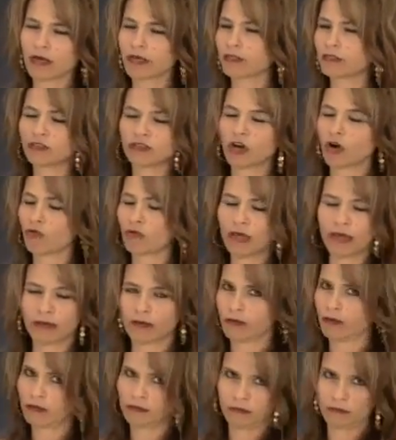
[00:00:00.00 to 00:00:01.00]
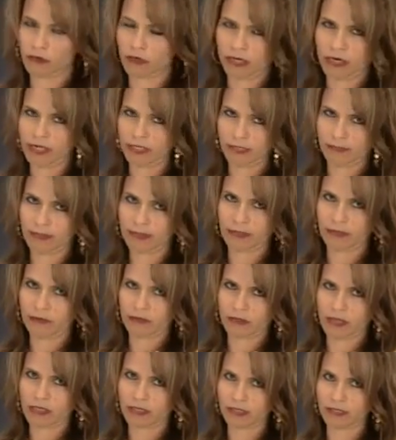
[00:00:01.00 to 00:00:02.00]
I don't like organizing my
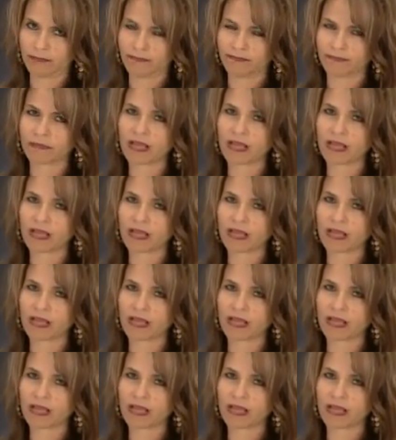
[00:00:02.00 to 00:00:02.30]
clothes closet.